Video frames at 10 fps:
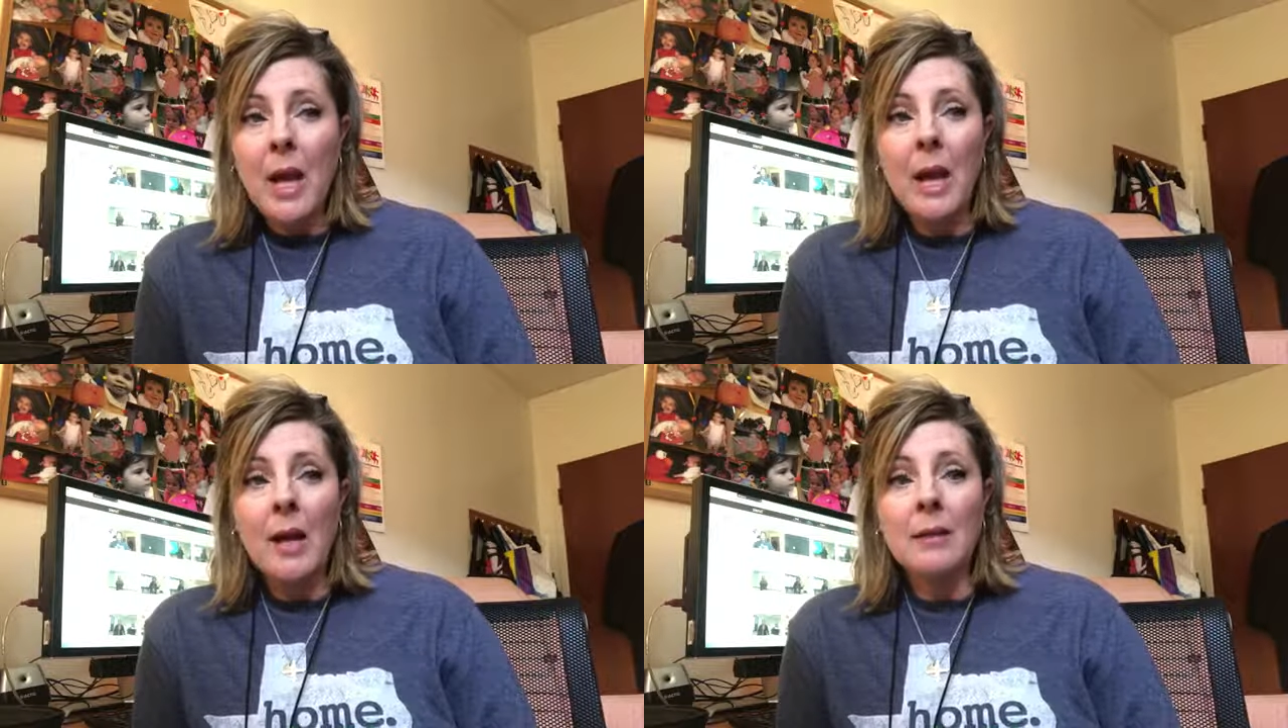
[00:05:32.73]

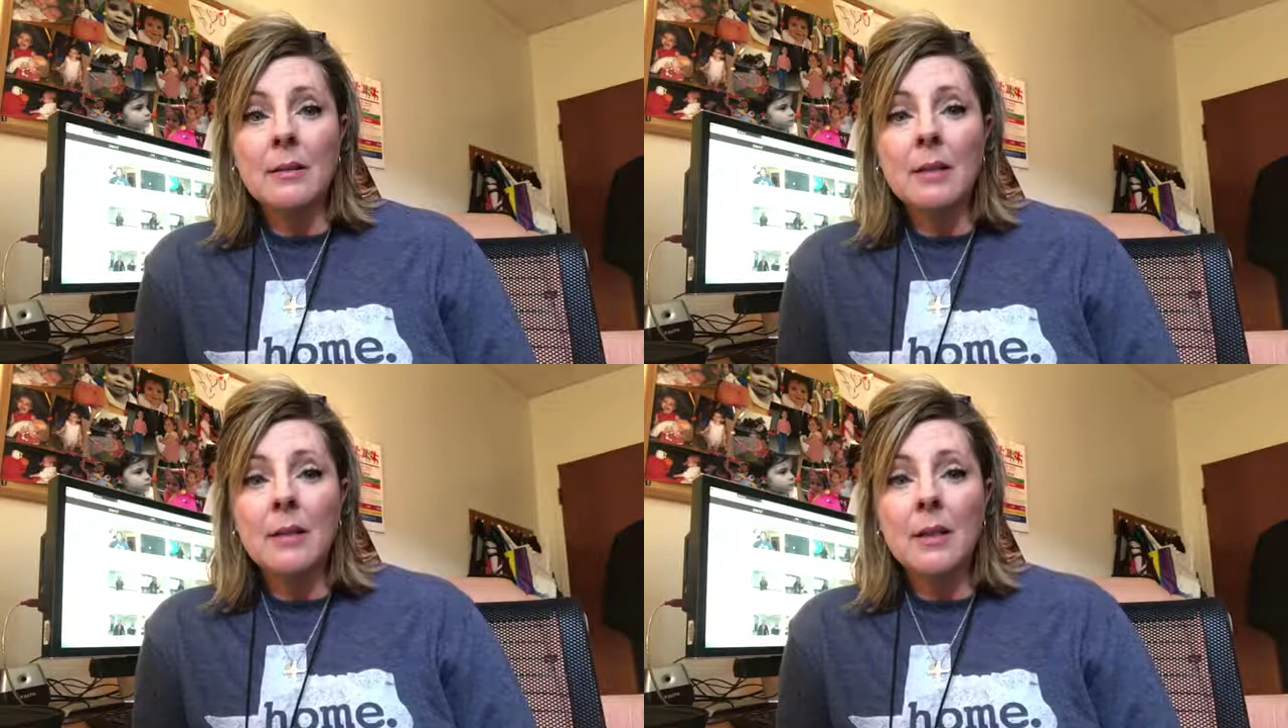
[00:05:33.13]

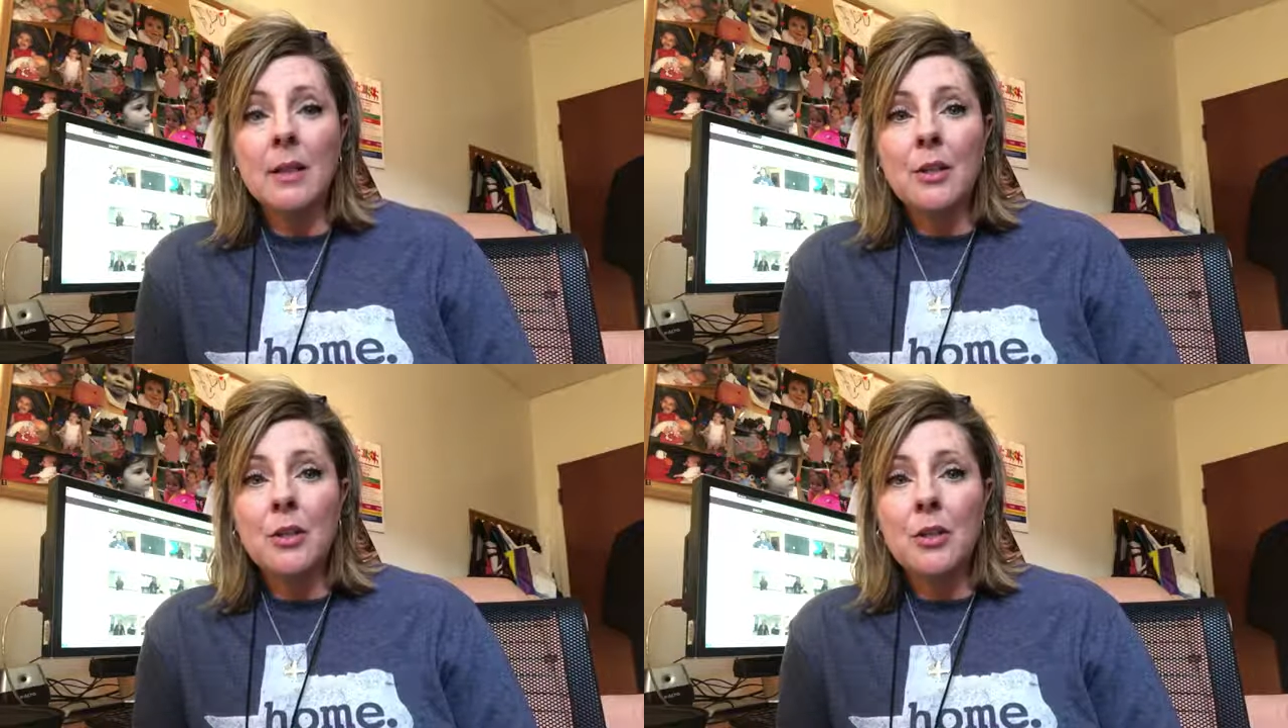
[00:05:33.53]
and
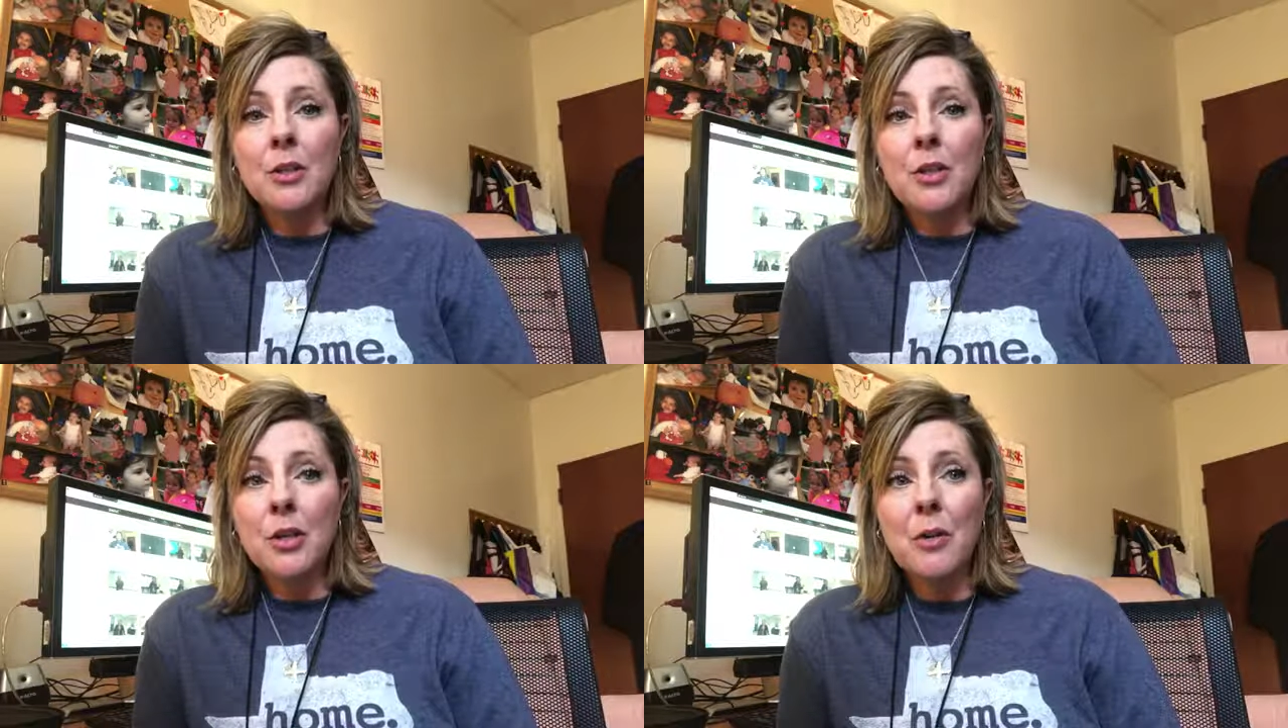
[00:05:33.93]
it
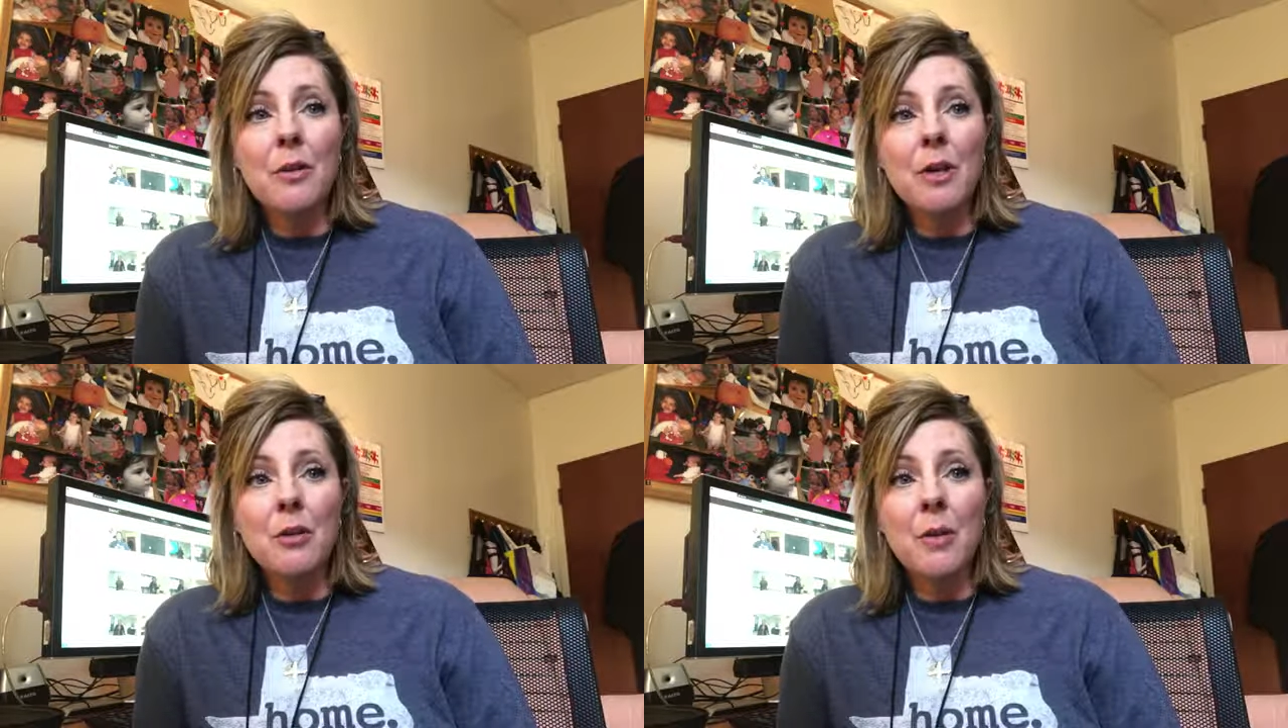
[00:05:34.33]
should show
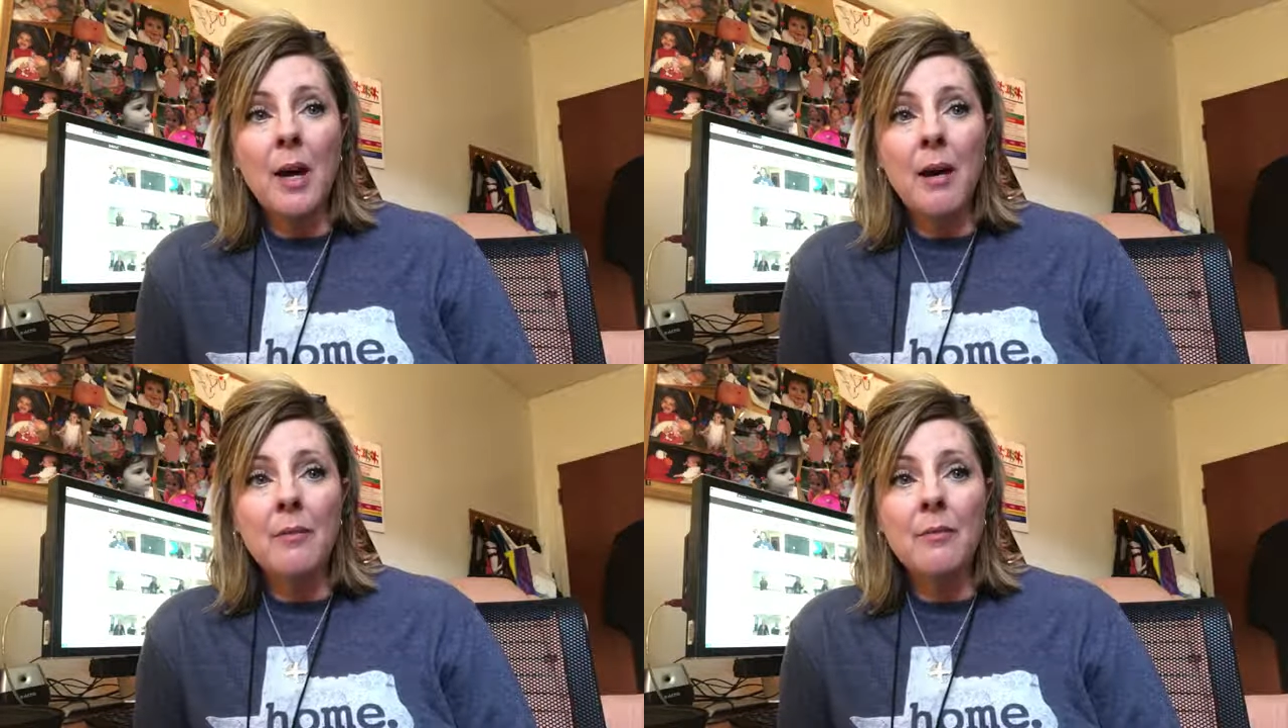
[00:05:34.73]
that you
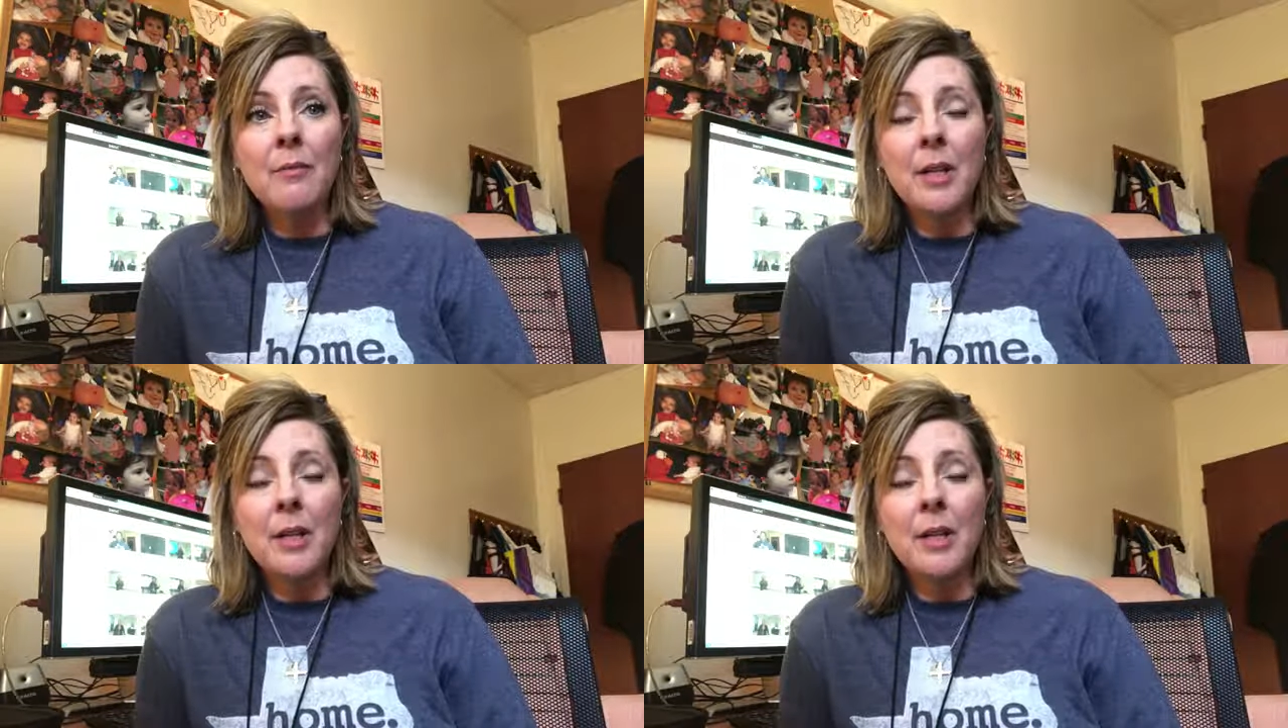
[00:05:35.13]
have